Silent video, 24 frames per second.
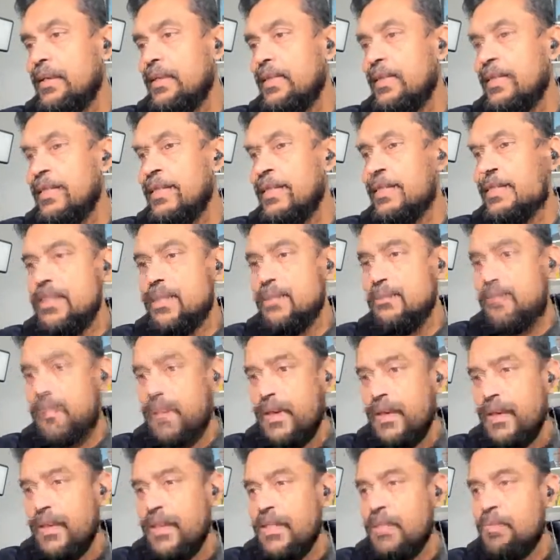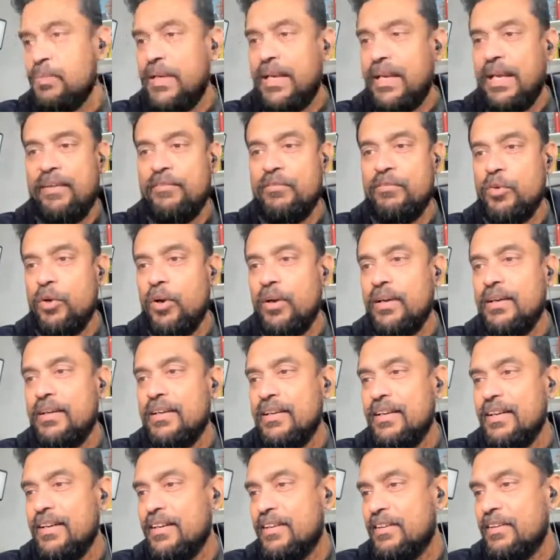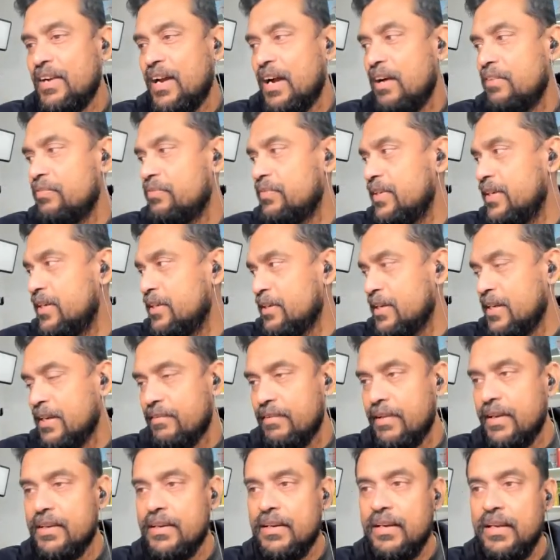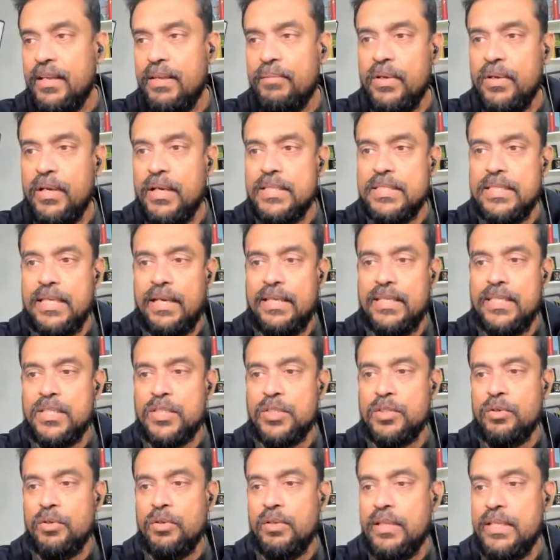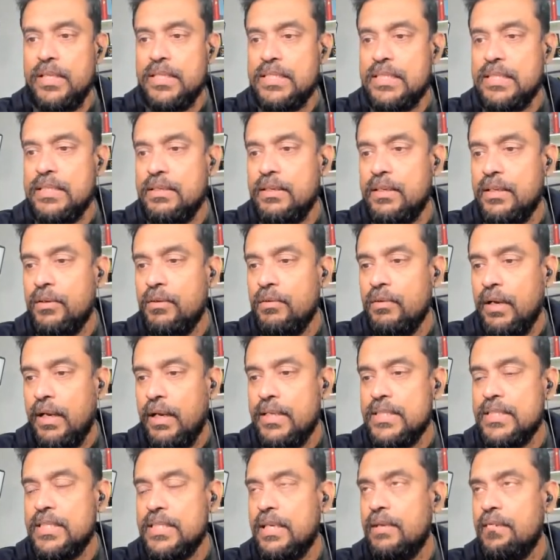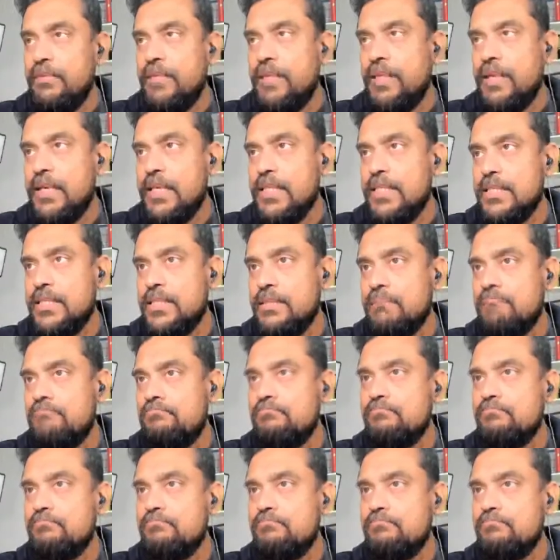this is the page, but I have not crafted correctly because I installed this, I saved it as,